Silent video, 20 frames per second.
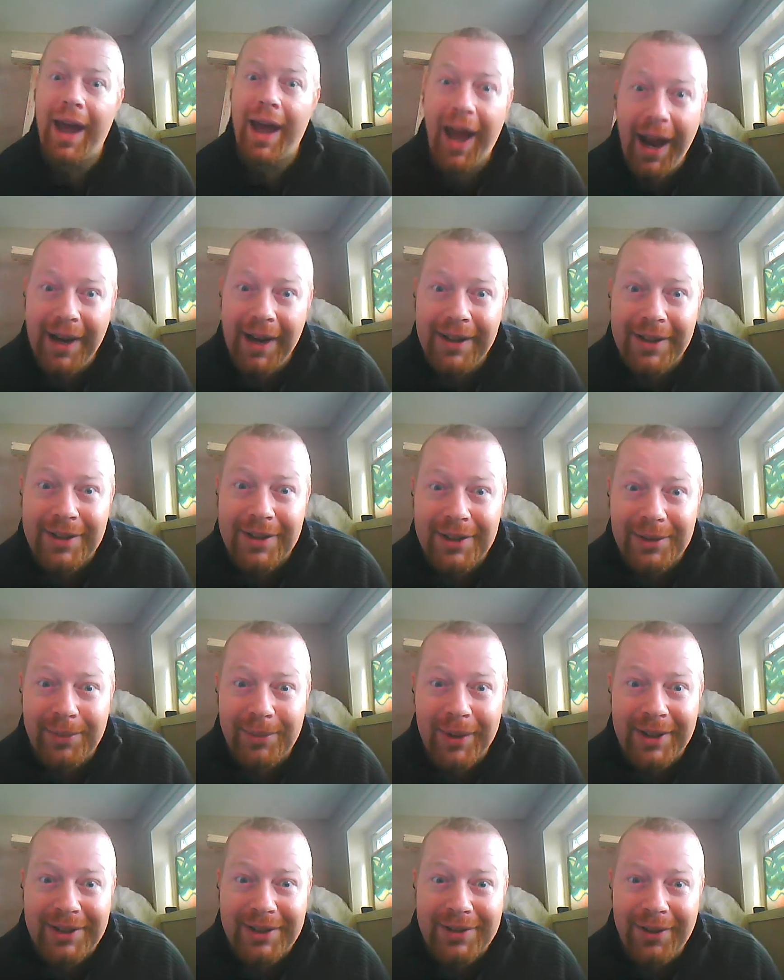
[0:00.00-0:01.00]
Hi, this is
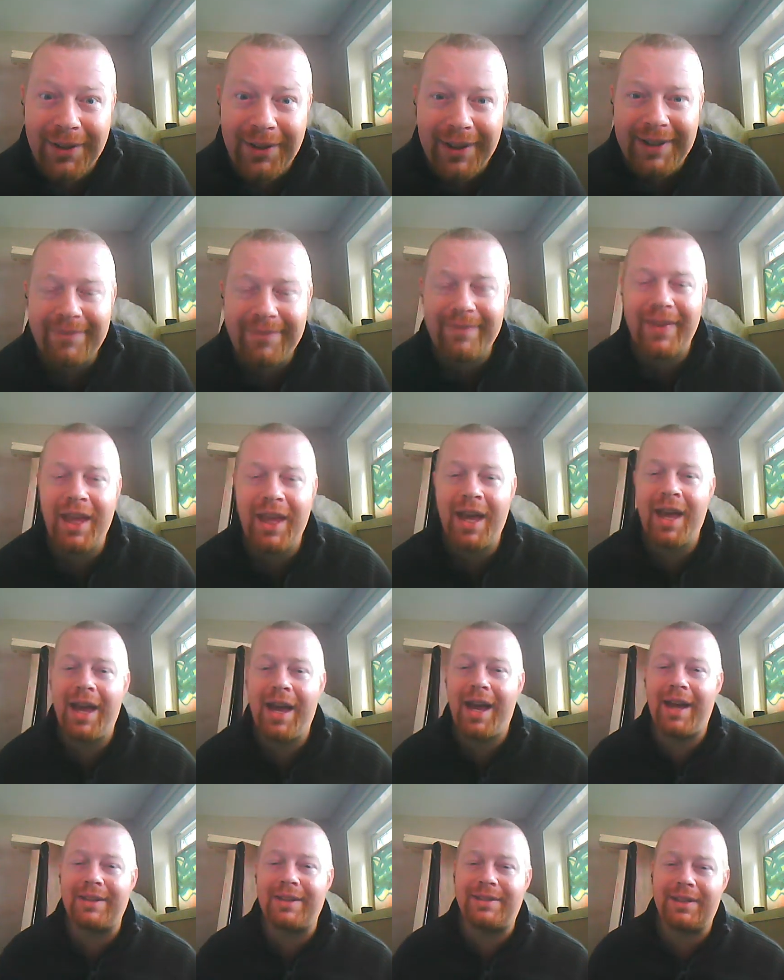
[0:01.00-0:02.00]
Wayne Tully
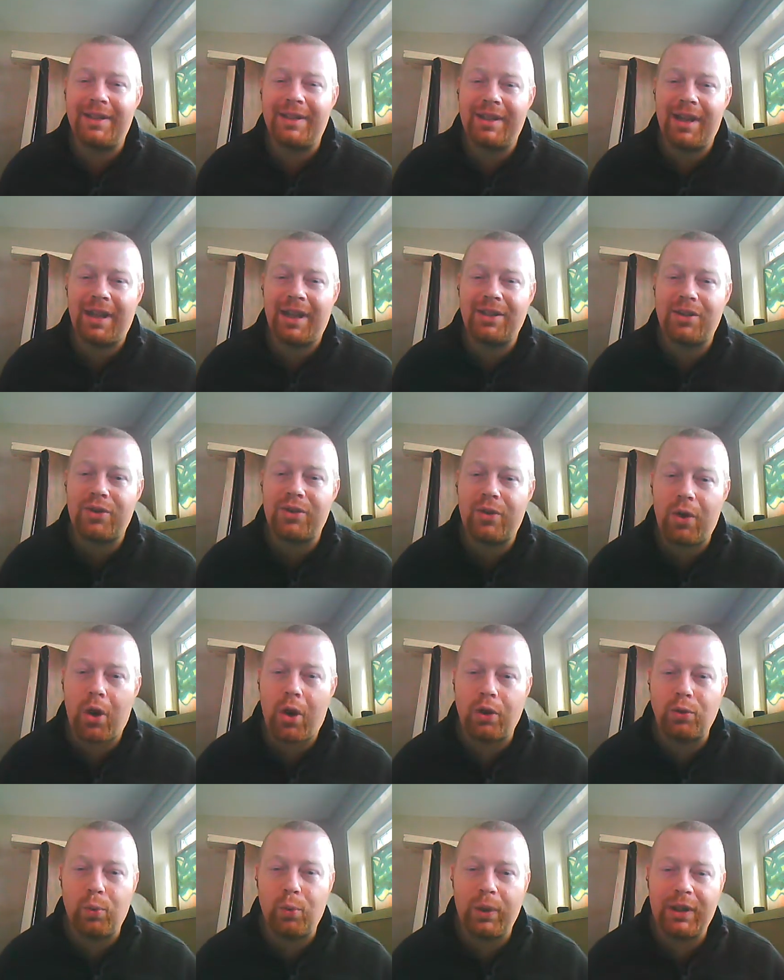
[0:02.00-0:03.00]
and today I just
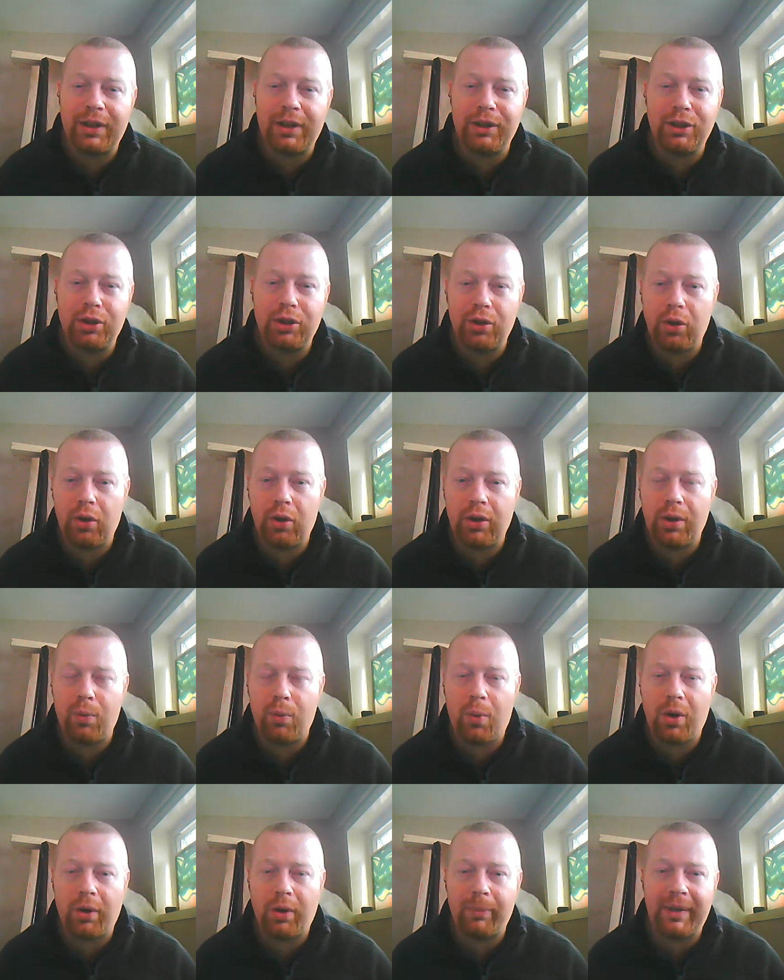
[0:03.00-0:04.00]
thought I'd quickly show you
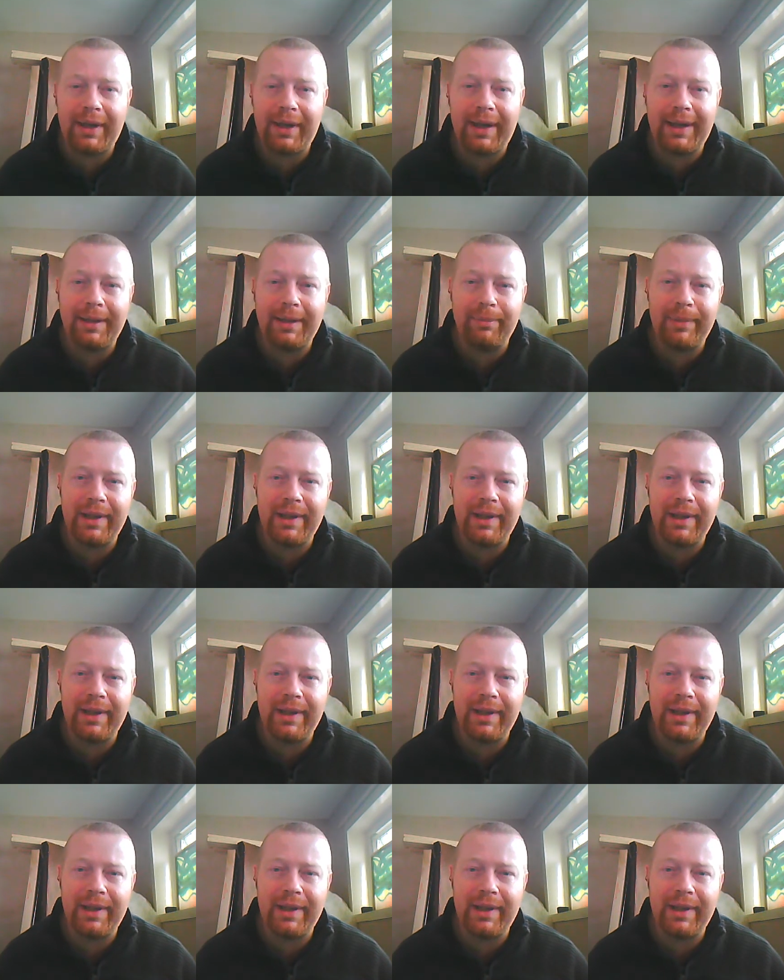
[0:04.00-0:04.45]
one of my